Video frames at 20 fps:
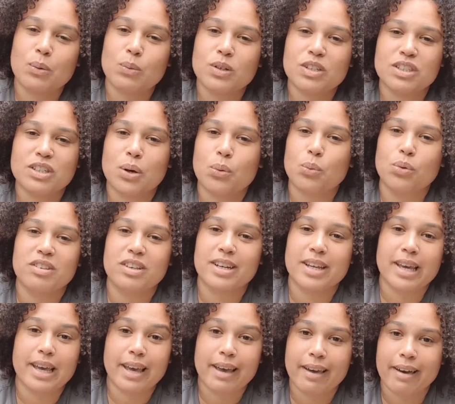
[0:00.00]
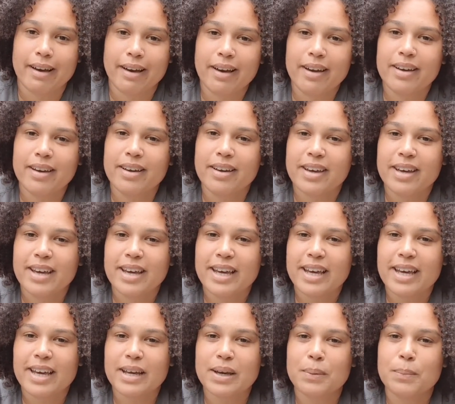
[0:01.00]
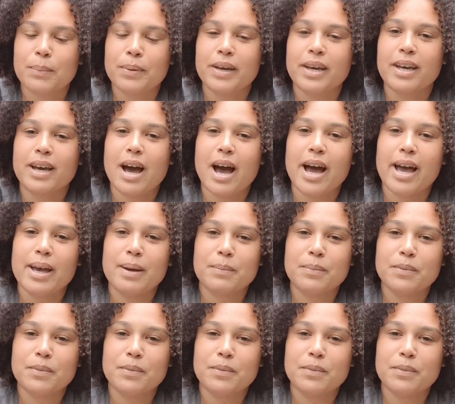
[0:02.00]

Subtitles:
wish I wasn't here, it could be I am